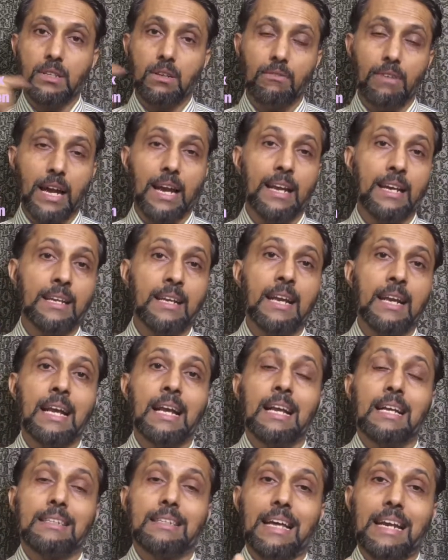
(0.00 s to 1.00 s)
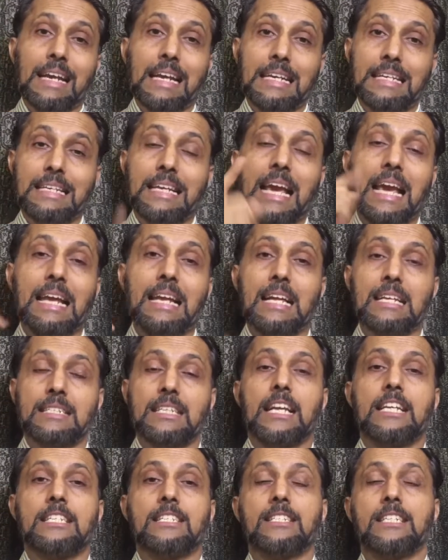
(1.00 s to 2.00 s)
When the retailer
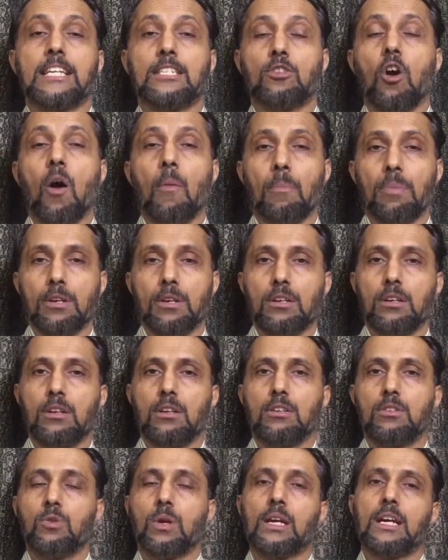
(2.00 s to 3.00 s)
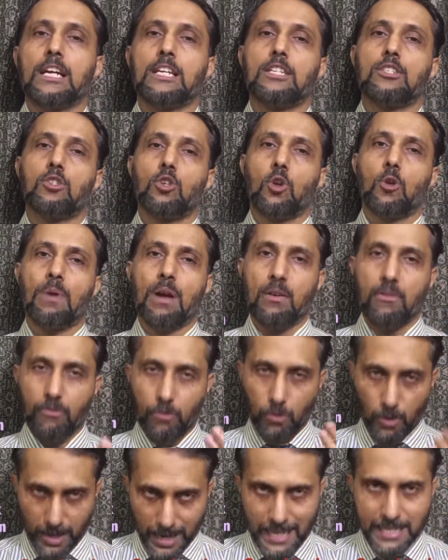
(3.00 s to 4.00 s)
sells the soap to a consumer
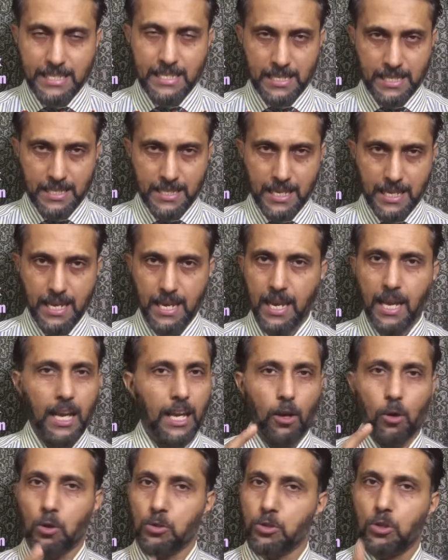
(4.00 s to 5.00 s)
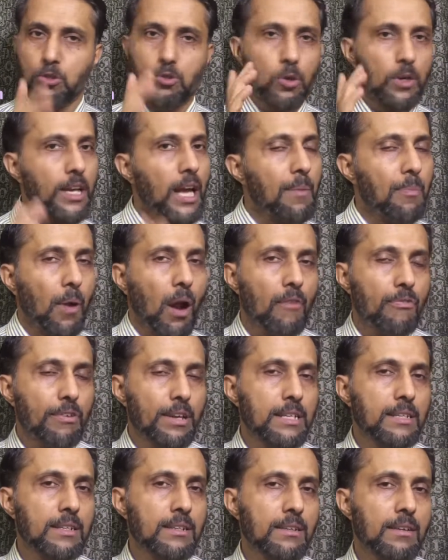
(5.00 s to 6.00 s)
for us, he also should get
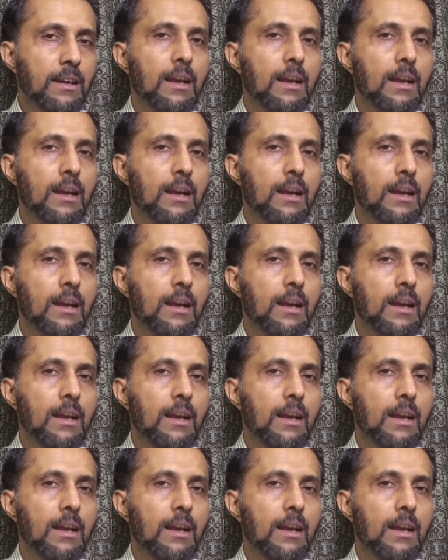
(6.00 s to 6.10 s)
profit.